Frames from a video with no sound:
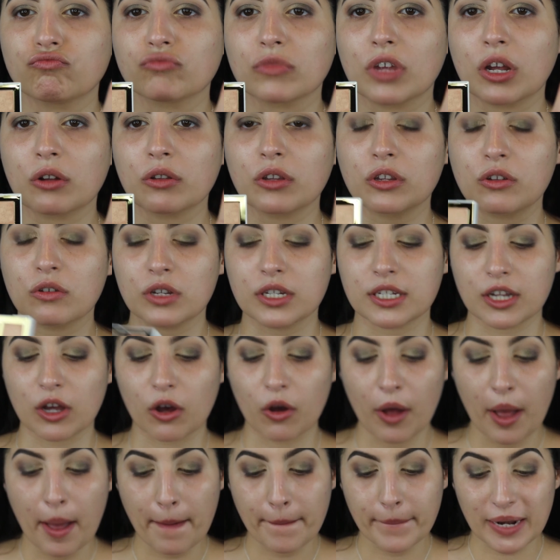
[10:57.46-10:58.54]
don't think you can
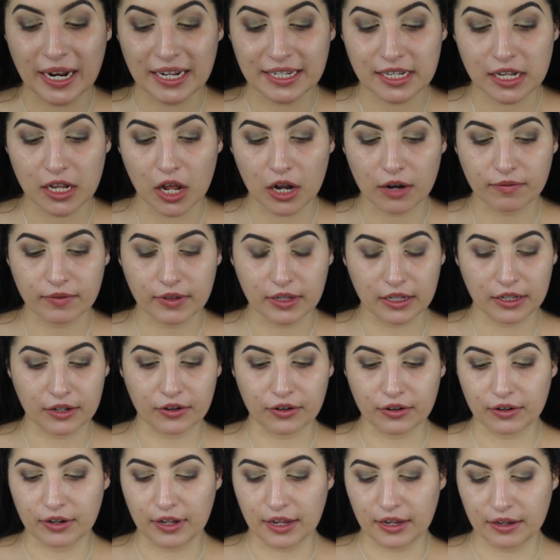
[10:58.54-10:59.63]
tell, but it has a lot of
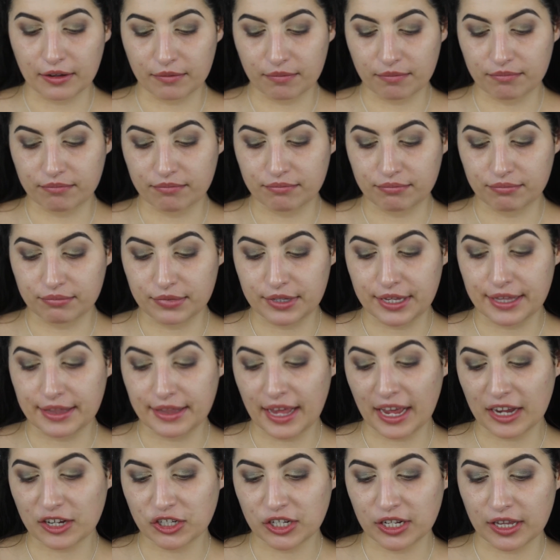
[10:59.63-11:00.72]
glitter. Like,
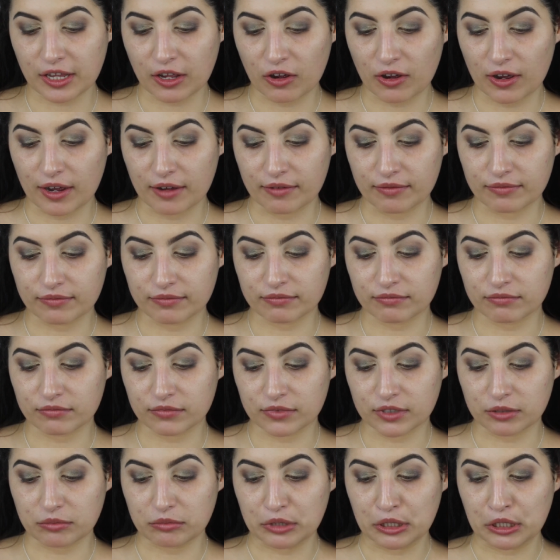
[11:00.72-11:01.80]
they all have
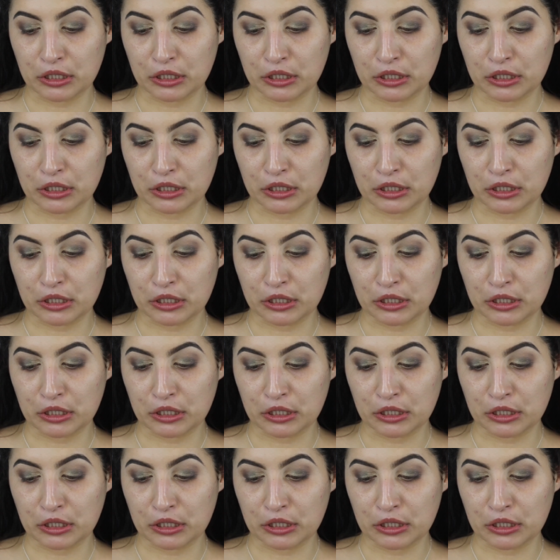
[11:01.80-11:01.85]
some